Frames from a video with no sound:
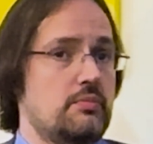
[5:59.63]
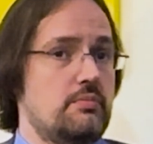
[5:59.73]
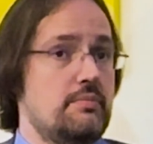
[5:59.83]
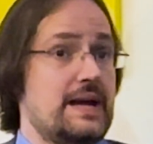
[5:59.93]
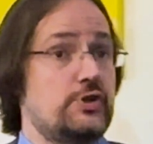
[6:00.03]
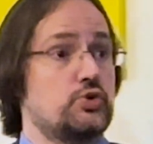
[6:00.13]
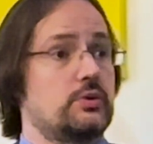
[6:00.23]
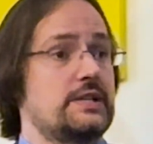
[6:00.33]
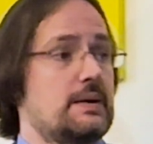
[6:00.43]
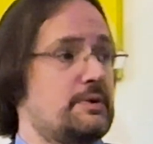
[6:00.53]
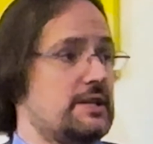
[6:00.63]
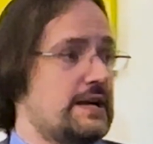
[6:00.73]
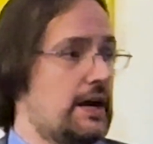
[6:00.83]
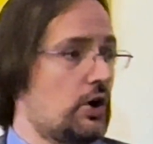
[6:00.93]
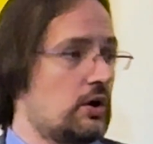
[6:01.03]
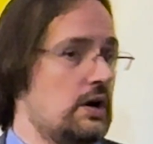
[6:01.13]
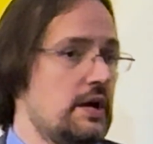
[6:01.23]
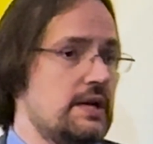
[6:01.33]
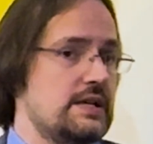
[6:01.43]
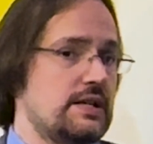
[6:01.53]
majorly up in the air
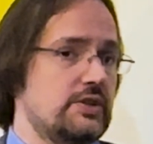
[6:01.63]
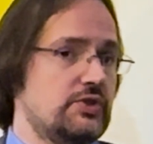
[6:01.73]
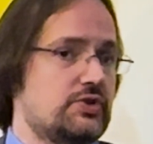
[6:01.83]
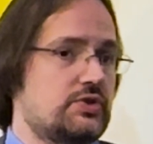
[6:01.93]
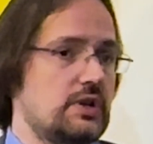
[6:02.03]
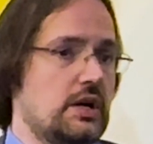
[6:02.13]
is